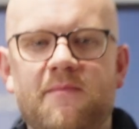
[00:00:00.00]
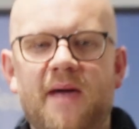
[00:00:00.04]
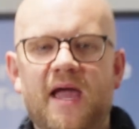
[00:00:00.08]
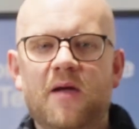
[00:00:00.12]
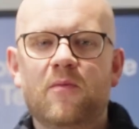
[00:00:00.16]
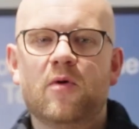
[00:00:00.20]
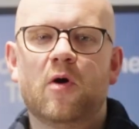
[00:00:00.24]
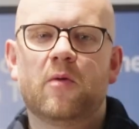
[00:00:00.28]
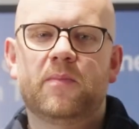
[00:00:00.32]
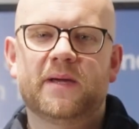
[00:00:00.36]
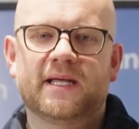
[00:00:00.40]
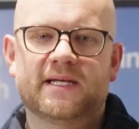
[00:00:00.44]
may
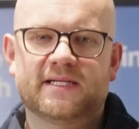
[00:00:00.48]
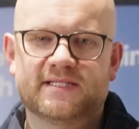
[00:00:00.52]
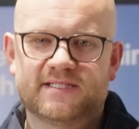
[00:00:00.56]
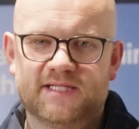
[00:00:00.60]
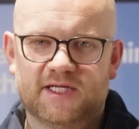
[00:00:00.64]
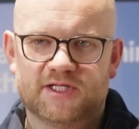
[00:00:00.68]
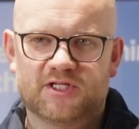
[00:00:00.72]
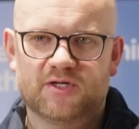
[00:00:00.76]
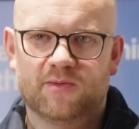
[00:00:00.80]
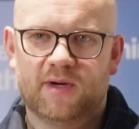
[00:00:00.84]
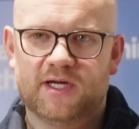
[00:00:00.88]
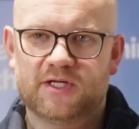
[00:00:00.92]
well be in a
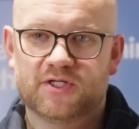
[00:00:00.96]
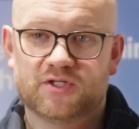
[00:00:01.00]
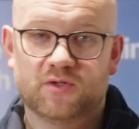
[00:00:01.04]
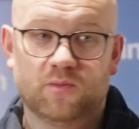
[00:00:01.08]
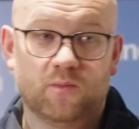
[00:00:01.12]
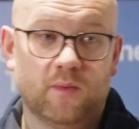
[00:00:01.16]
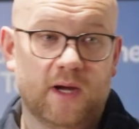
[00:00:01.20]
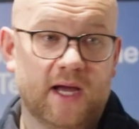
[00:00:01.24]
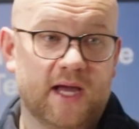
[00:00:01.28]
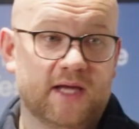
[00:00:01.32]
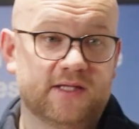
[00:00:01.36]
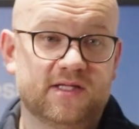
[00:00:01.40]

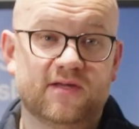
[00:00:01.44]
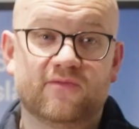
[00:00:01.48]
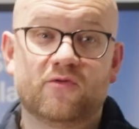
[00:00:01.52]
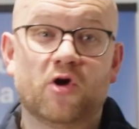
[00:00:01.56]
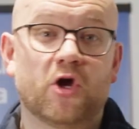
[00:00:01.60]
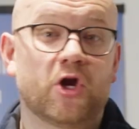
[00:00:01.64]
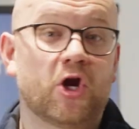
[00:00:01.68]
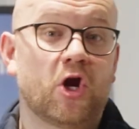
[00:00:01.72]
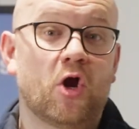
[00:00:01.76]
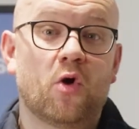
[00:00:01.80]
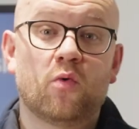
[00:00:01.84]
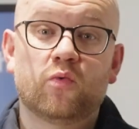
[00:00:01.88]
situation where you've
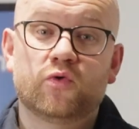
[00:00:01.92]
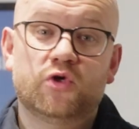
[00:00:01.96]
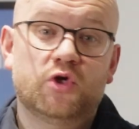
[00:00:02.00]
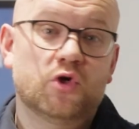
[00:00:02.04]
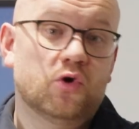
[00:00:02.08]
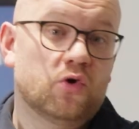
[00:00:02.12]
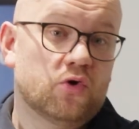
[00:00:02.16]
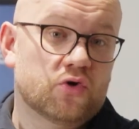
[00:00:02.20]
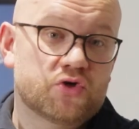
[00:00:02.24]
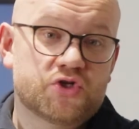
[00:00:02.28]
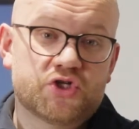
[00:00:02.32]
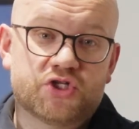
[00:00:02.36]
got an old
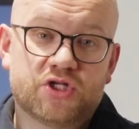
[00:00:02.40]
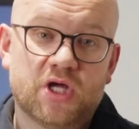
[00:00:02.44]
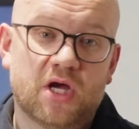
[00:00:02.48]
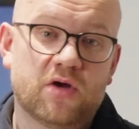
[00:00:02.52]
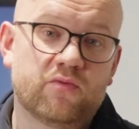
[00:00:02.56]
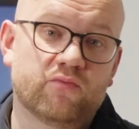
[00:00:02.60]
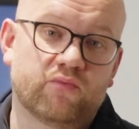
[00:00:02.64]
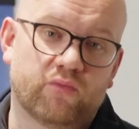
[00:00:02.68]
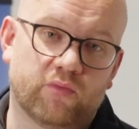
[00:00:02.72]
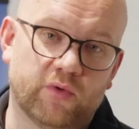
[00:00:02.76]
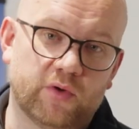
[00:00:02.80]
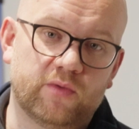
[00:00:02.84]
York
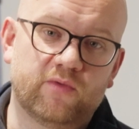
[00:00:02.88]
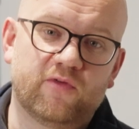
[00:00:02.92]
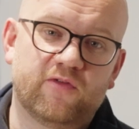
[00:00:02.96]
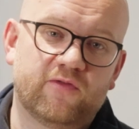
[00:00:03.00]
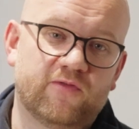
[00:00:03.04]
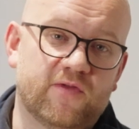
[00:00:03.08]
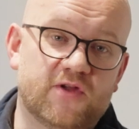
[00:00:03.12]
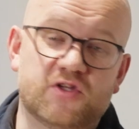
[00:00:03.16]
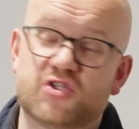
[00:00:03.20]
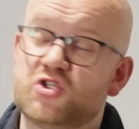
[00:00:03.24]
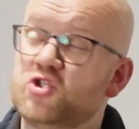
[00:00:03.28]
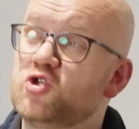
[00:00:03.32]
stone
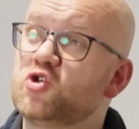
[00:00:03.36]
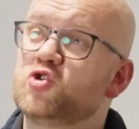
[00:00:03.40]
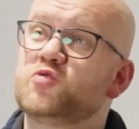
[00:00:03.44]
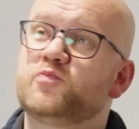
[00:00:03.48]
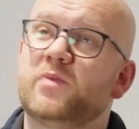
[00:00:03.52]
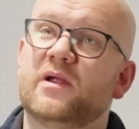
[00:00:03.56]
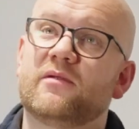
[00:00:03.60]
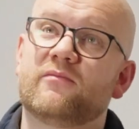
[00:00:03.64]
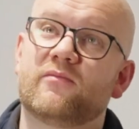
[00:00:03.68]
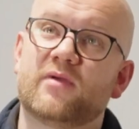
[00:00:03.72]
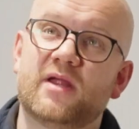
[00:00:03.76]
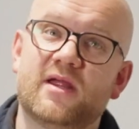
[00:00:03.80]
roof that's just
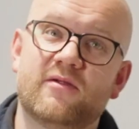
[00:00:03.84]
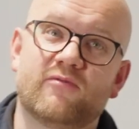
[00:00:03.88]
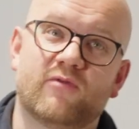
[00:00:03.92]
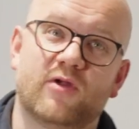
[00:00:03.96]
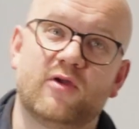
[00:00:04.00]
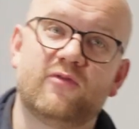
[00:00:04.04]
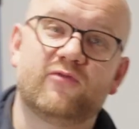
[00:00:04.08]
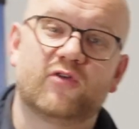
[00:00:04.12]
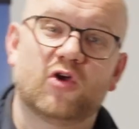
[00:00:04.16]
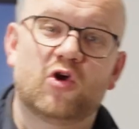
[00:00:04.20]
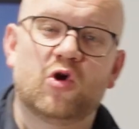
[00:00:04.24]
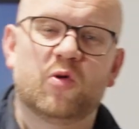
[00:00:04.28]
been
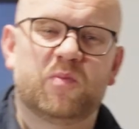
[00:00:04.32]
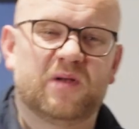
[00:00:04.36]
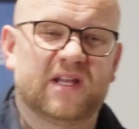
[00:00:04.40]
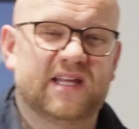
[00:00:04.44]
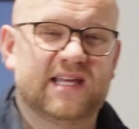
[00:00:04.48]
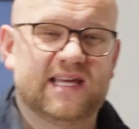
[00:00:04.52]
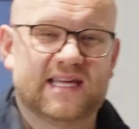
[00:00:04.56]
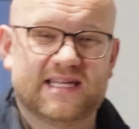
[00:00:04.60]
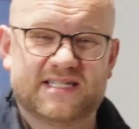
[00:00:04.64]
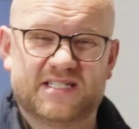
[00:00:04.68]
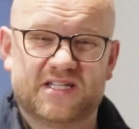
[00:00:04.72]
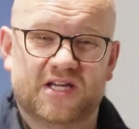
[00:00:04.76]
re-roofed a couple
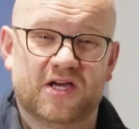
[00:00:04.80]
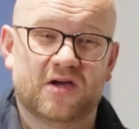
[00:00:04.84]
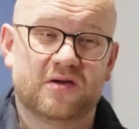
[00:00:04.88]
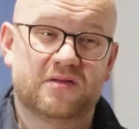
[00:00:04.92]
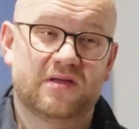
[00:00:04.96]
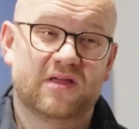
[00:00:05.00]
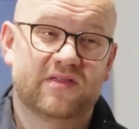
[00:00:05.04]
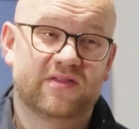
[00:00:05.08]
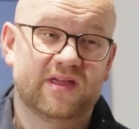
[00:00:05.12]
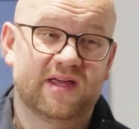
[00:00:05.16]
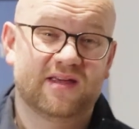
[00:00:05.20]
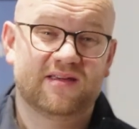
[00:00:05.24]
of years ago
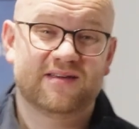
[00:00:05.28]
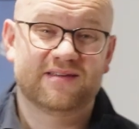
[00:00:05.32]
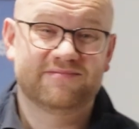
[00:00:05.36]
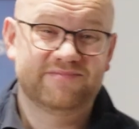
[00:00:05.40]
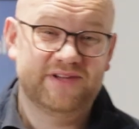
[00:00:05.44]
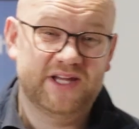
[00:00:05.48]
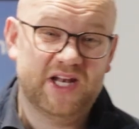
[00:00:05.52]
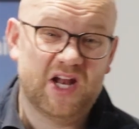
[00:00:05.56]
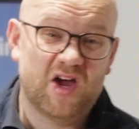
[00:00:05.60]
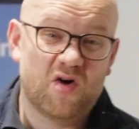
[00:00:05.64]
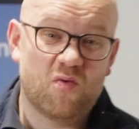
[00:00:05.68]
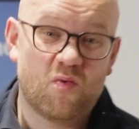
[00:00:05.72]
and you think,
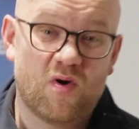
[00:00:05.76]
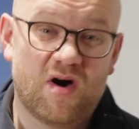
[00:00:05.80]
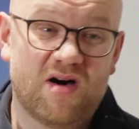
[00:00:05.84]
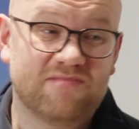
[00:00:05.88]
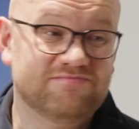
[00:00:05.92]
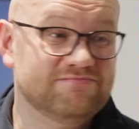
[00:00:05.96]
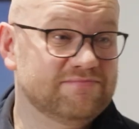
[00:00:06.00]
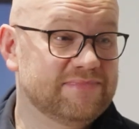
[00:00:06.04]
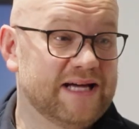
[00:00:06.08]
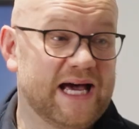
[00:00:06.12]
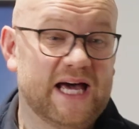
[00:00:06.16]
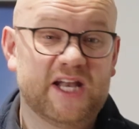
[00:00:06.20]
you know
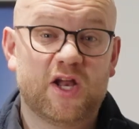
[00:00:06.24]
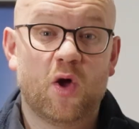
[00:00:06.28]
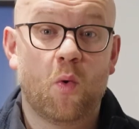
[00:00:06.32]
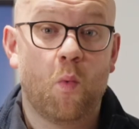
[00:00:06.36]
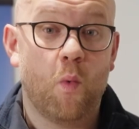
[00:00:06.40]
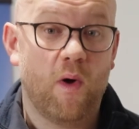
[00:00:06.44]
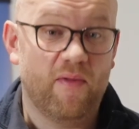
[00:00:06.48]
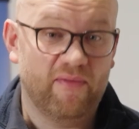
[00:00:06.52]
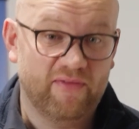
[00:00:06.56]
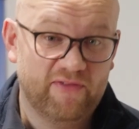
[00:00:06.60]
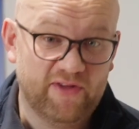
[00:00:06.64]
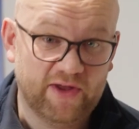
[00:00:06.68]
what, I don't
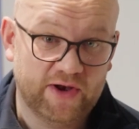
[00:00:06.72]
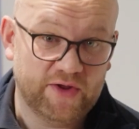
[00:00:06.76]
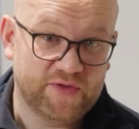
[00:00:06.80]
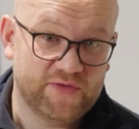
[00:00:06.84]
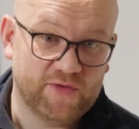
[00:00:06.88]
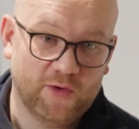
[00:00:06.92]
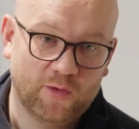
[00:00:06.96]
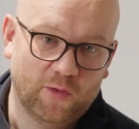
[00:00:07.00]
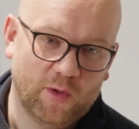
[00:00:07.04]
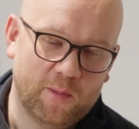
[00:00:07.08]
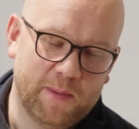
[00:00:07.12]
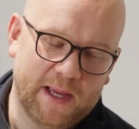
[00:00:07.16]
want any
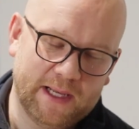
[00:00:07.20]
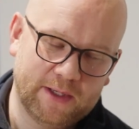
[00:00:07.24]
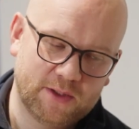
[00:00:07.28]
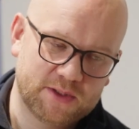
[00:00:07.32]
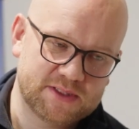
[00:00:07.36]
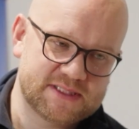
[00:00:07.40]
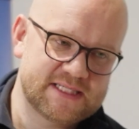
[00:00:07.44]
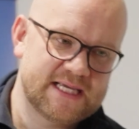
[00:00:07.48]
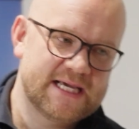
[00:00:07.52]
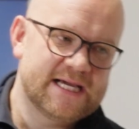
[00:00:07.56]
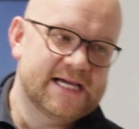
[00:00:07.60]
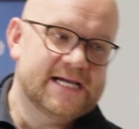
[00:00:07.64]
solar
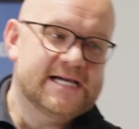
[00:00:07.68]
panels.